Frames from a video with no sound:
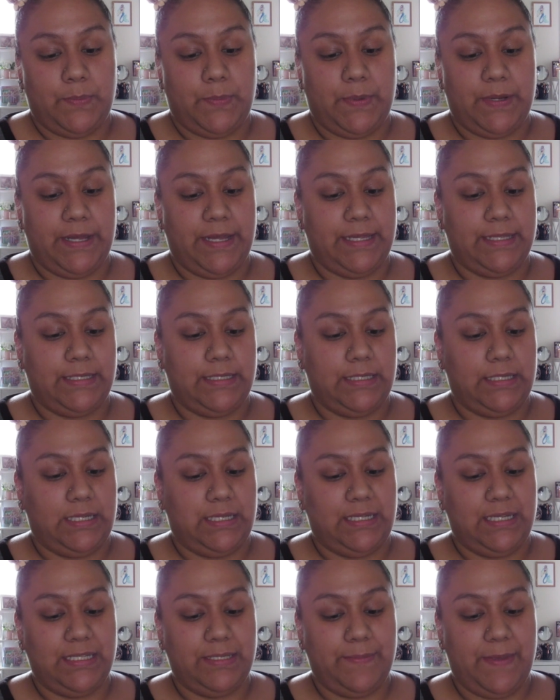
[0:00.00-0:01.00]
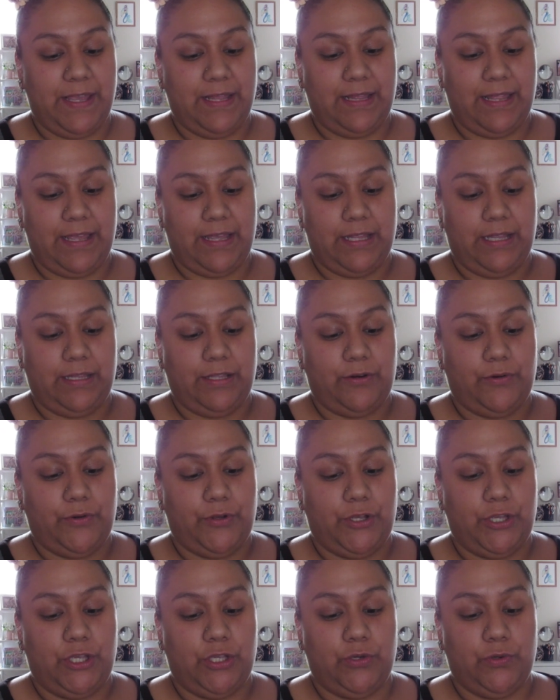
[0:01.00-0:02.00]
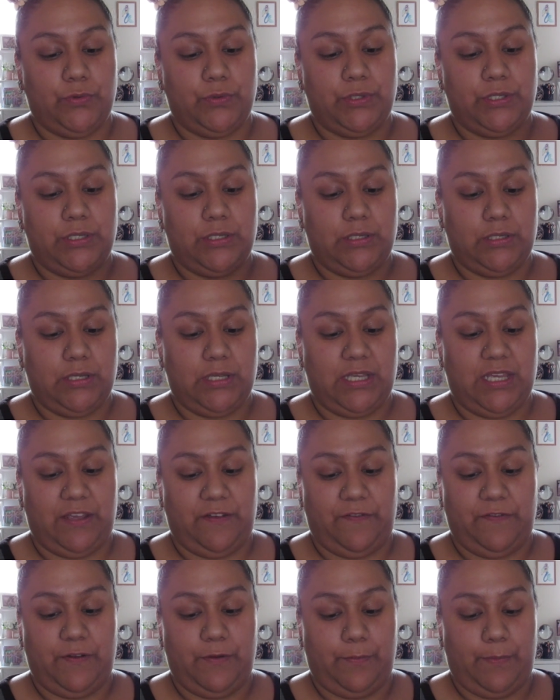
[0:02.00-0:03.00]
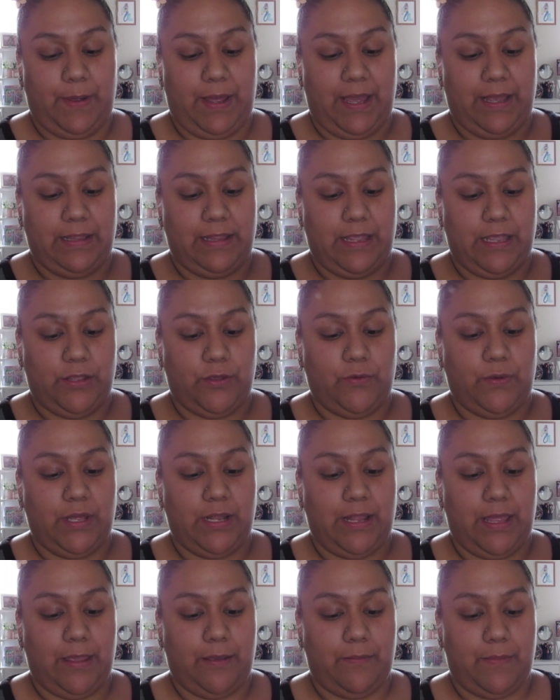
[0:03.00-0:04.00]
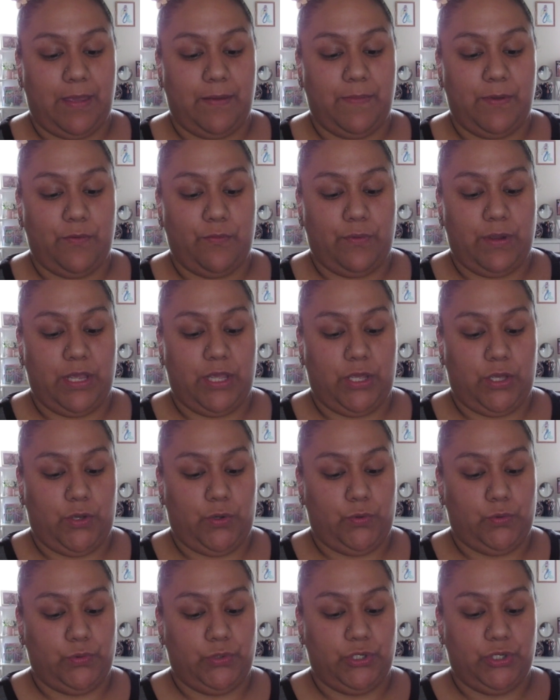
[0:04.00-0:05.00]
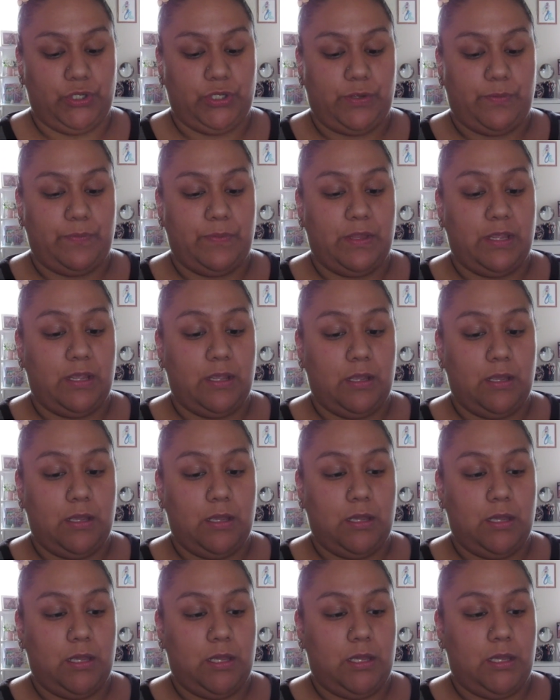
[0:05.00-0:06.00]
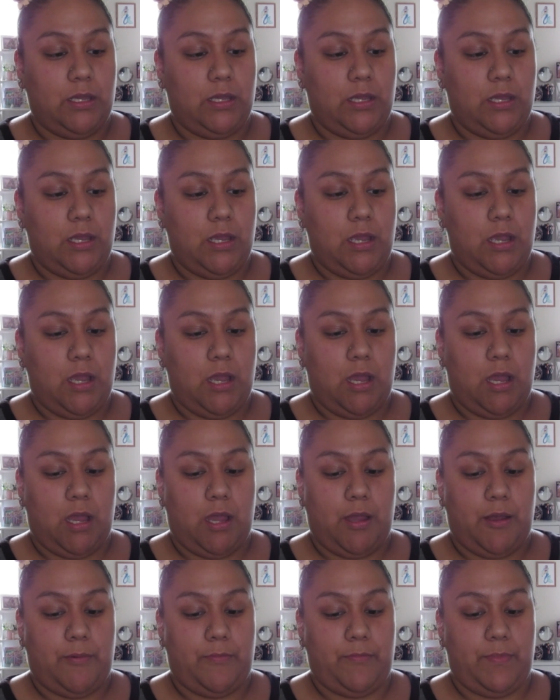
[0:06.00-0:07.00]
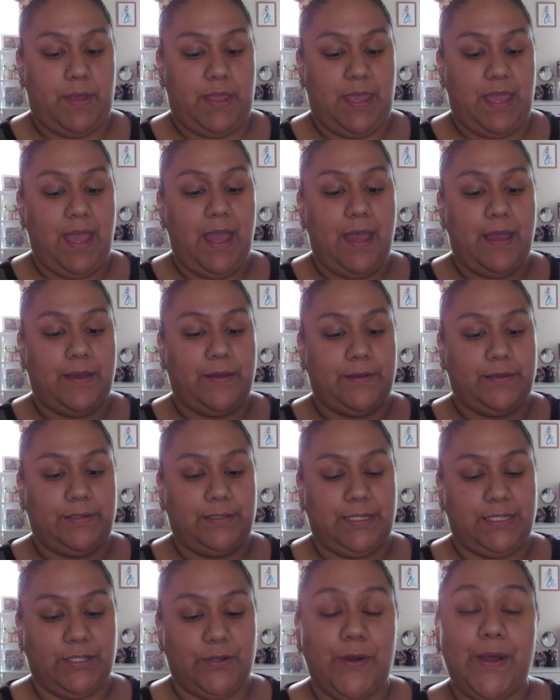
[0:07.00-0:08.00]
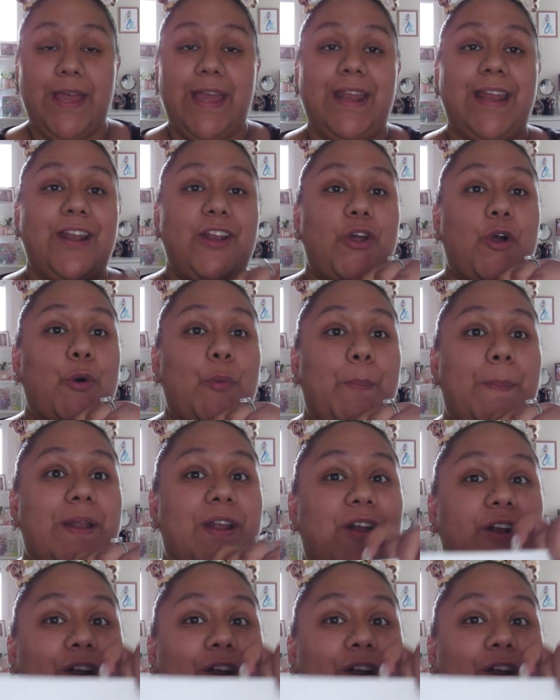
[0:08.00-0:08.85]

But it does make like a little cute gift bag that you can like maybe reuse or something. Um, but yeah, let's go ahead and open